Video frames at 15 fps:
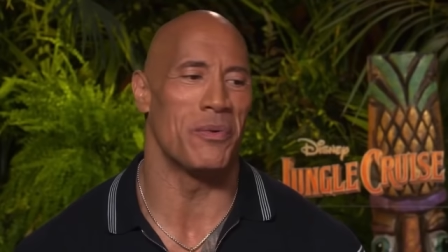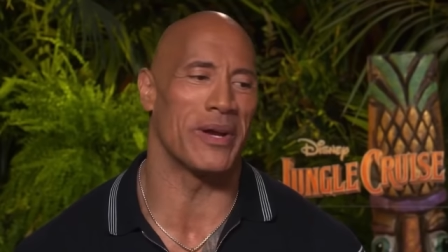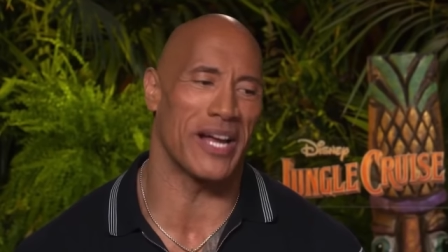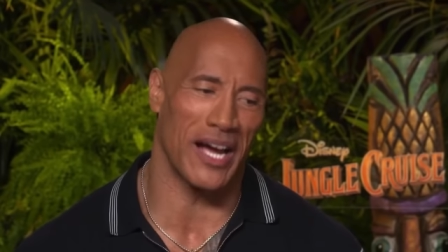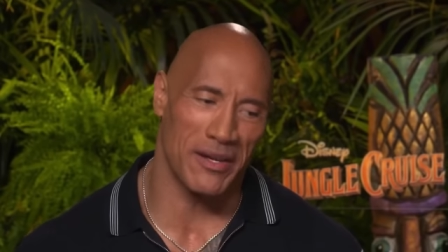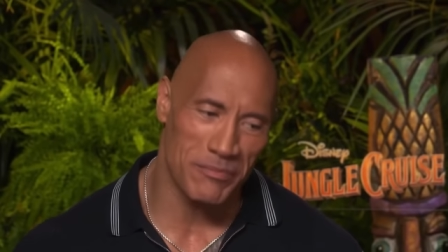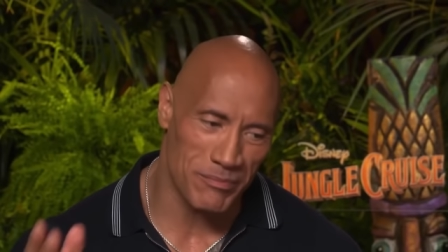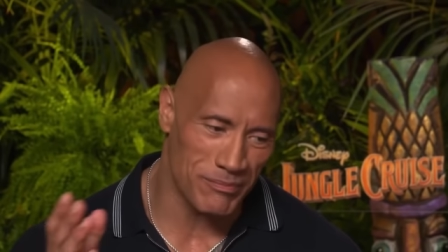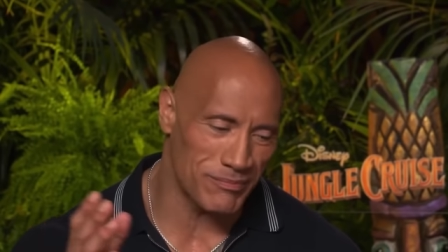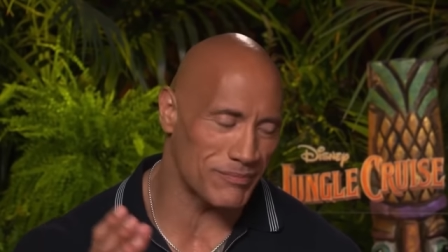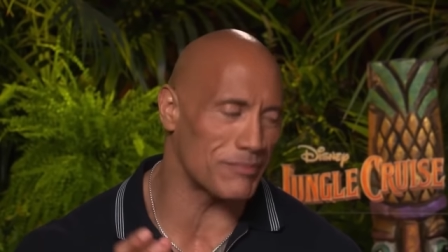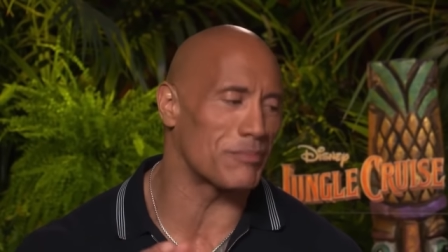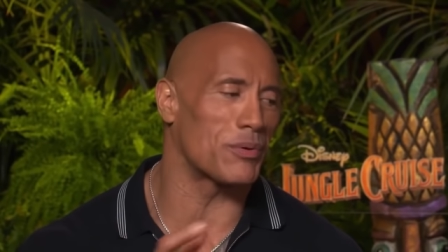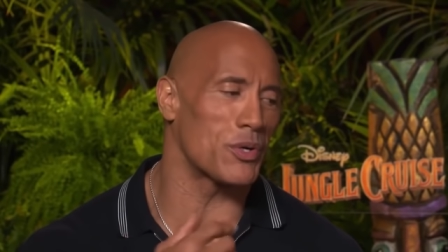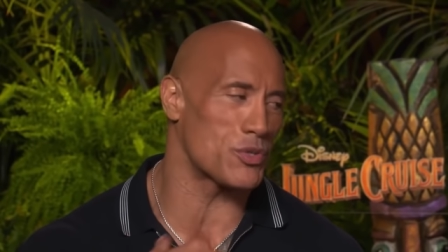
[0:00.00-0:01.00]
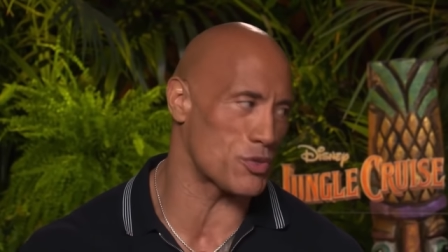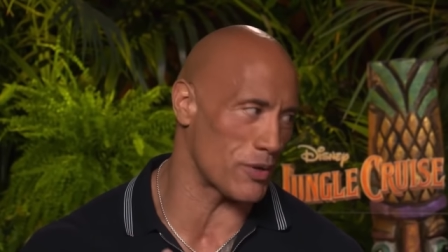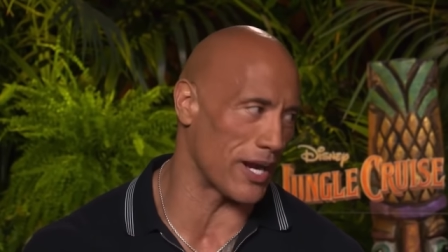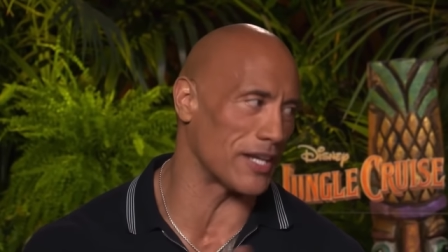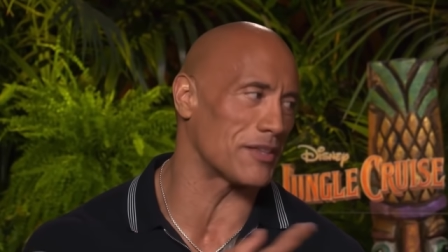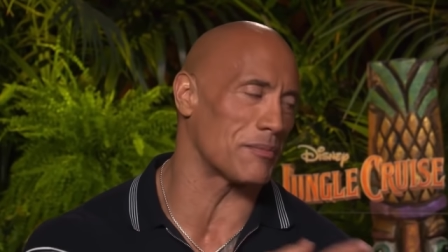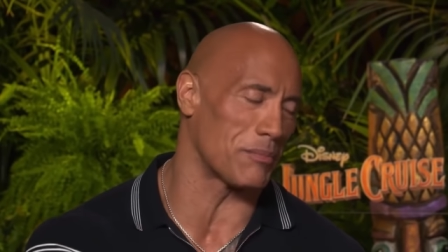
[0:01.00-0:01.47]
got brute
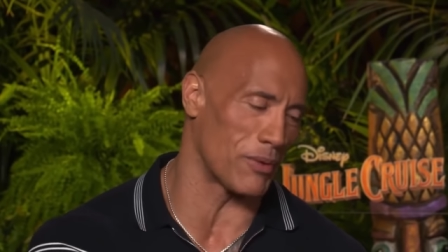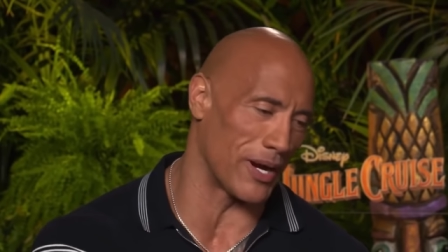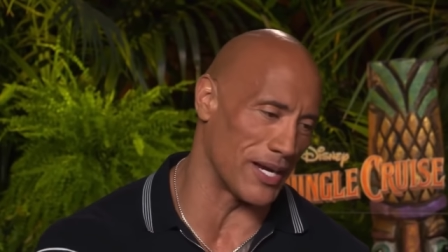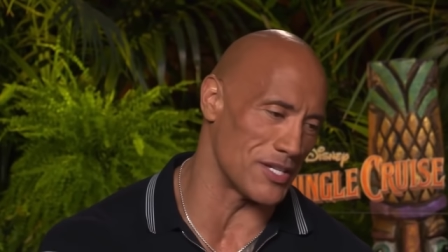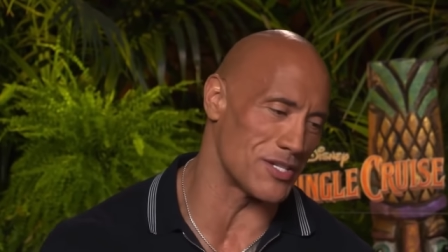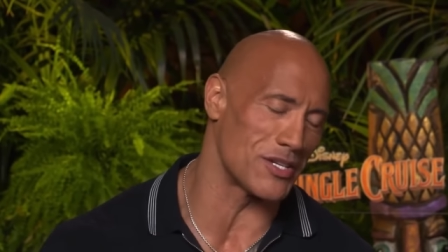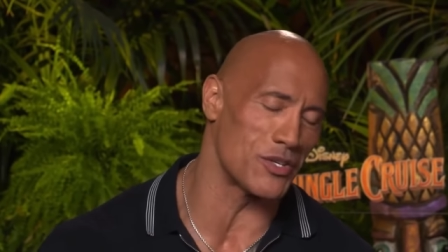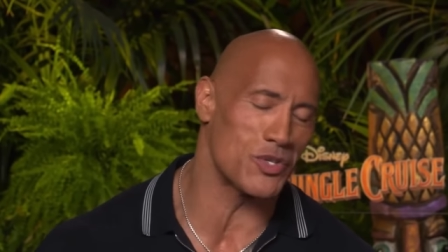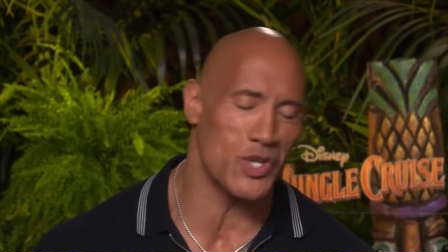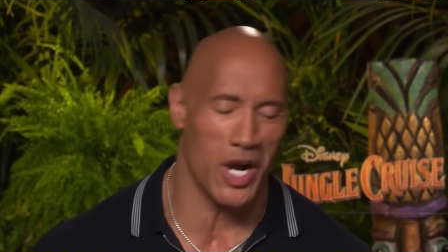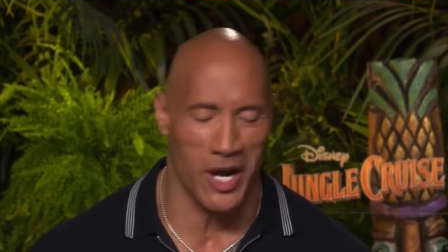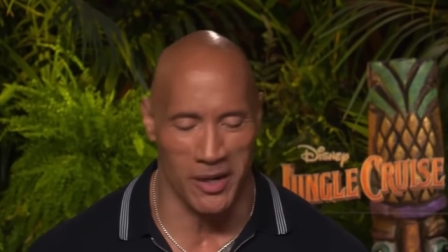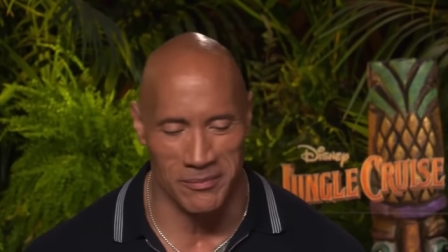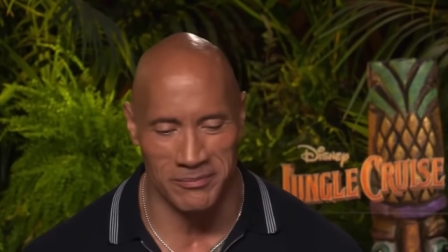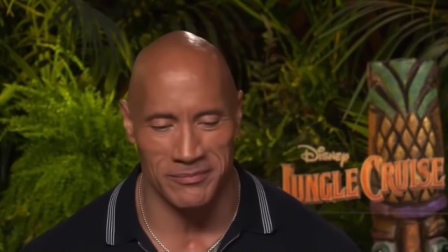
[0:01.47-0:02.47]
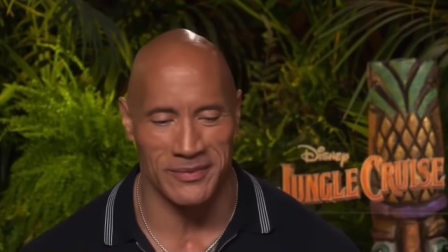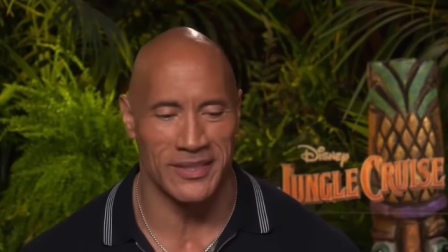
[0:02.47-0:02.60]
strength, brains, charm.